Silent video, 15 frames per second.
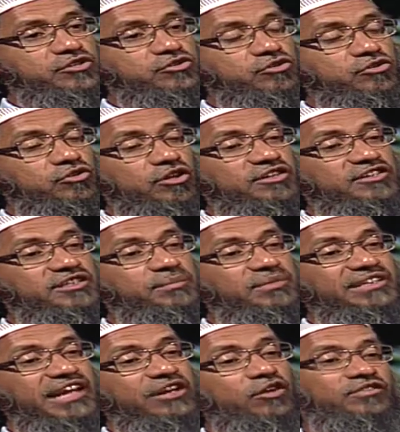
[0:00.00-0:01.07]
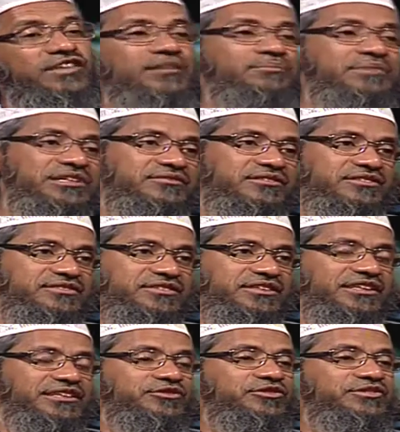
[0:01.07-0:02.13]
it should not resemble that of the unbelievers.
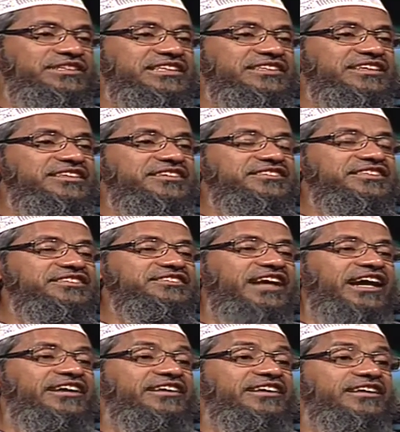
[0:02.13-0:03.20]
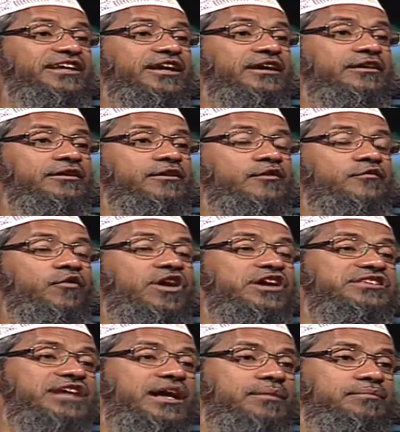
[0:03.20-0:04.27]
So these are the six criteria for
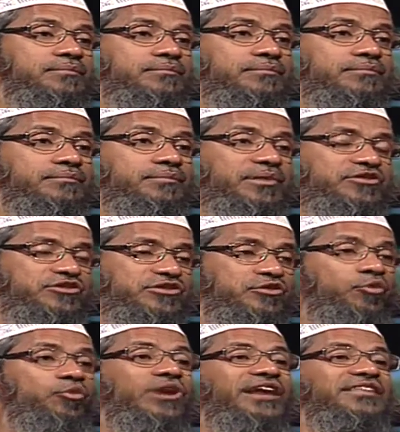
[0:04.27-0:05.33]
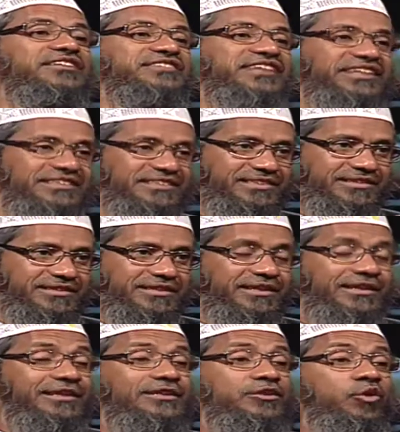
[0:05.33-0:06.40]
hijab mentioned in the Quran and the Sahih Hadith.
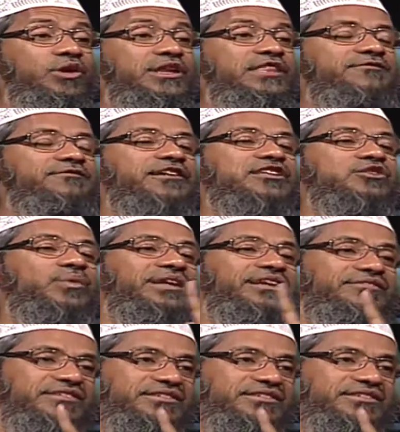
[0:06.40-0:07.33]
Only the first one